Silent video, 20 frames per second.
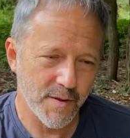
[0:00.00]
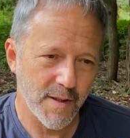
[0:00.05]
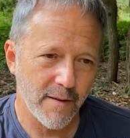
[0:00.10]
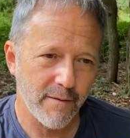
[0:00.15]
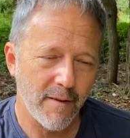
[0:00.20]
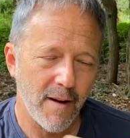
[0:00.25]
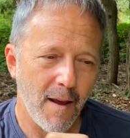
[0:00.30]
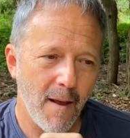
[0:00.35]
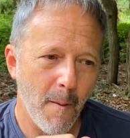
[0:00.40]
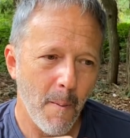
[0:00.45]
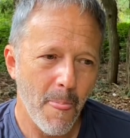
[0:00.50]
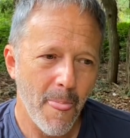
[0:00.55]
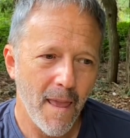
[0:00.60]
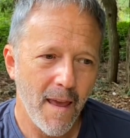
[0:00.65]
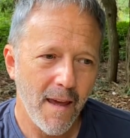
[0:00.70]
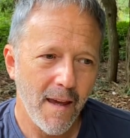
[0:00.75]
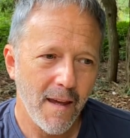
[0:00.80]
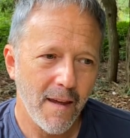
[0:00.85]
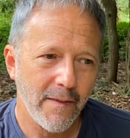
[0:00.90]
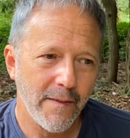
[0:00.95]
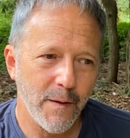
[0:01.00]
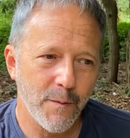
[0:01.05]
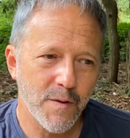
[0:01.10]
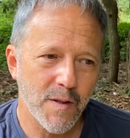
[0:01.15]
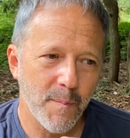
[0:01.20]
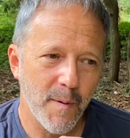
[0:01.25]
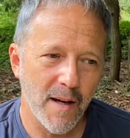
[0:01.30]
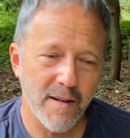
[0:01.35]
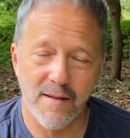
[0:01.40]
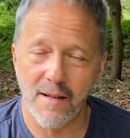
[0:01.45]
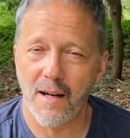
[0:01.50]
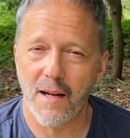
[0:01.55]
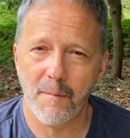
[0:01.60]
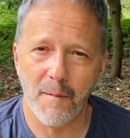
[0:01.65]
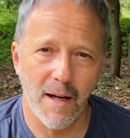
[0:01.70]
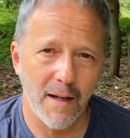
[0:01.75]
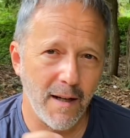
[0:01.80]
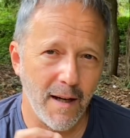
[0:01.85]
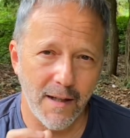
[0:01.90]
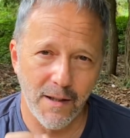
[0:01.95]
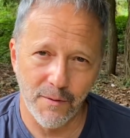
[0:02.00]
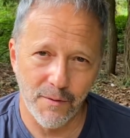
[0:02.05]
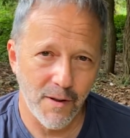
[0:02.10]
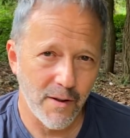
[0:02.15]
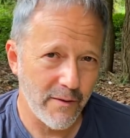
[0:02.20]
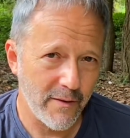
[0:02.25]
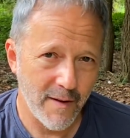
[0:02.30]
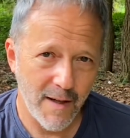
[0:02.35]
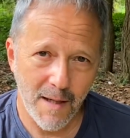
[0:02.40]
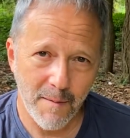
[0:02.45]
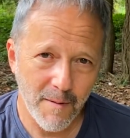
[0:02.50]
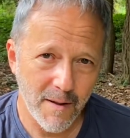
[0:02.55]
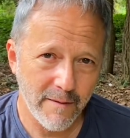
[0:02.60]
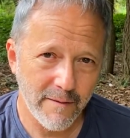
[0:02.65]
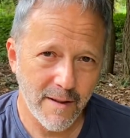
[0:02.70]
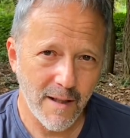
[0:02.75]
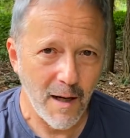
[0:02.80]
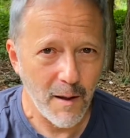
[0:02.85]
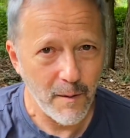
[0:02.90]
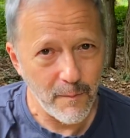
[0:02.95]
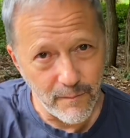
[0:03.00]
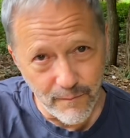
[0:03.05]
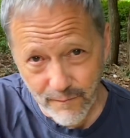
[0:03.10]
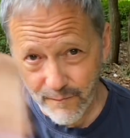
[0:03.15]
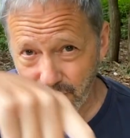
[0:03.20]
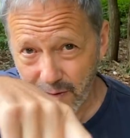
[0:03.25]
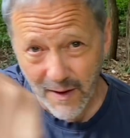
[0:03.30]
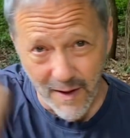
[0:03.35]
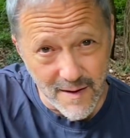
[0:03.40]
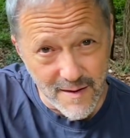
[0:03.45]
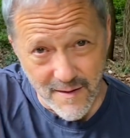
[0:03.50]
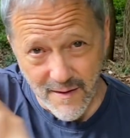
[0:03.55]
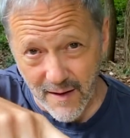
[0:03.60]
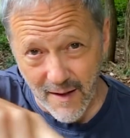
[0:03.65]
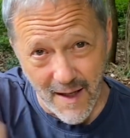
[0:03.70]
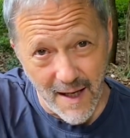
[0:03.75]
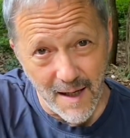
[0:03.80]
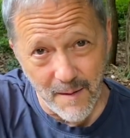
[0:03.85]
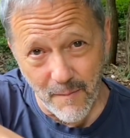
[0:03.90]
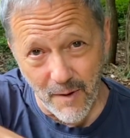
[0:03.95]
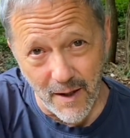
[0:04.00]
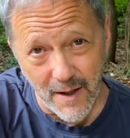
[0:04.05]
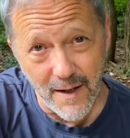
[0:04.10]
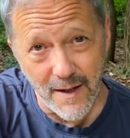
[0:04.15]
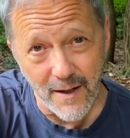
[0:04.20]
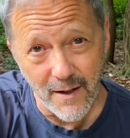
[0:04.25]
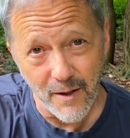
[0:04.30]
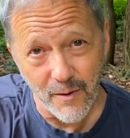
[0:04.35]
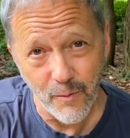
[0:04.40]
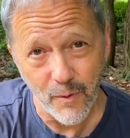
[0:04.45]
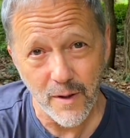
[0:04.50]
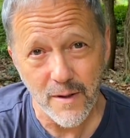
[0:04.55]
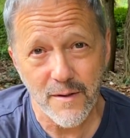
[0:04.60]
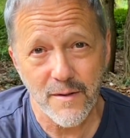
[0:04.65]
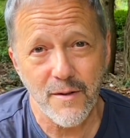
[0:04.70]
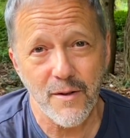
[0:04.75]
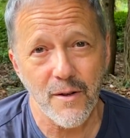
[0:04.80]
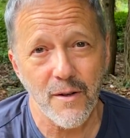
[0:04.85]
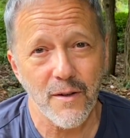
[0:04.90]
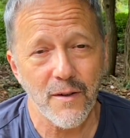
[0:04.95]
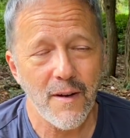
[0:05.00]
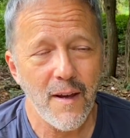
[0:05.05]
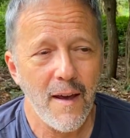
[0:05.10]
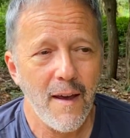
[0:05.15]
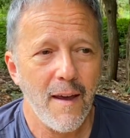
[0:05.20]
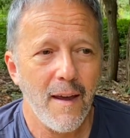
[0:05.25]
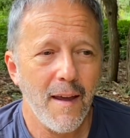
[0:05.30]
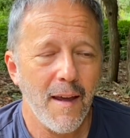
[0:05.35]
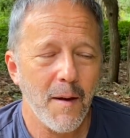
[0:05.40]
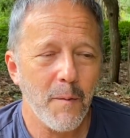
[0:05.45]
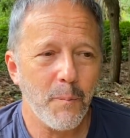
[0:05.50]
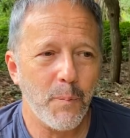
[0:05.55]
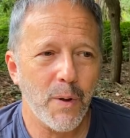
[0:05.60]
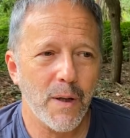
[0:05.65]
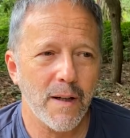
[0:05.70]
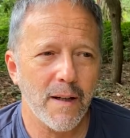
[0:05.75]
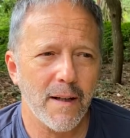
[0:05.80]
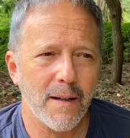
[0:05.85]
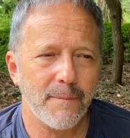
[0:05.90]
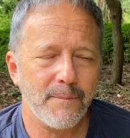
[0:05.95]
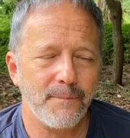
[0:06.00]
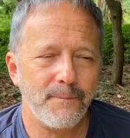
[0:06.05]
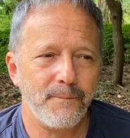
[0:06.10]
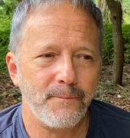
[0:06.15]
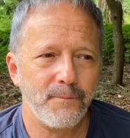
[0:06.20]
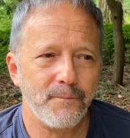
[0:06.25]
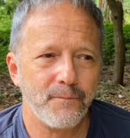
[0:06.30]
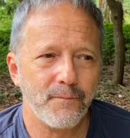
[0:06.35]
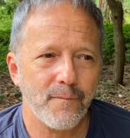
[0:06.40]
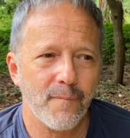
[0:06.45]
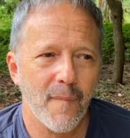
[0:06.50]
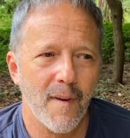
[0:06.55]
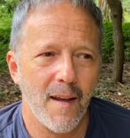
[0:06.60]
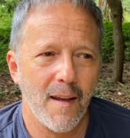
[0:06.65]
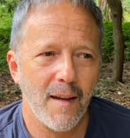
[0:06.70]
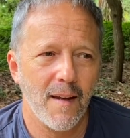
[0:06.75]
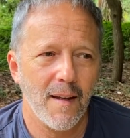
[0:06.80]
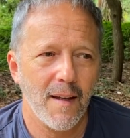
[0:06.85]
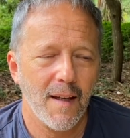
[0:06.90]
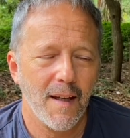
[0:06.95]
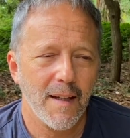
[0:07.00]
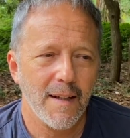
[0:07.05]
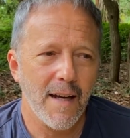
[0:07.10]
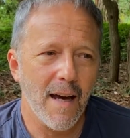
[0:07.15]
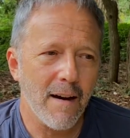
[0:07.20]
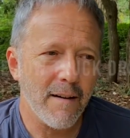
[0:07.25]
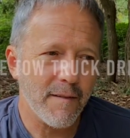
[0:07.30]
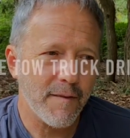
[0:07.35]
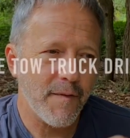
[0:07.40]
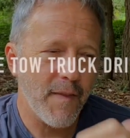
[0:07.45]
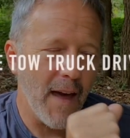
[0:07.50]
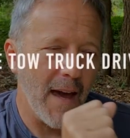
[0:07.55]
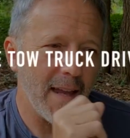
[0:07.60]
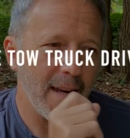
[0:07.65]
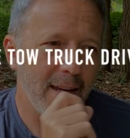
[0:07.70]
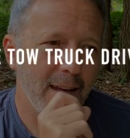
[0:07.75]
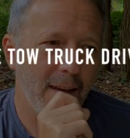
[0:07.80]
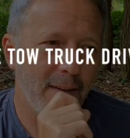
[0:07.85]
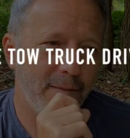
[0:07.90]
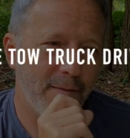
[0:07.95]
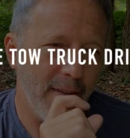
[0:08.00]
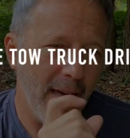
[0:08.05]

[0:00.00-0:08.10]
7. That was about time. I don't know the name of it. I'll list the name right here, what it's called. But now if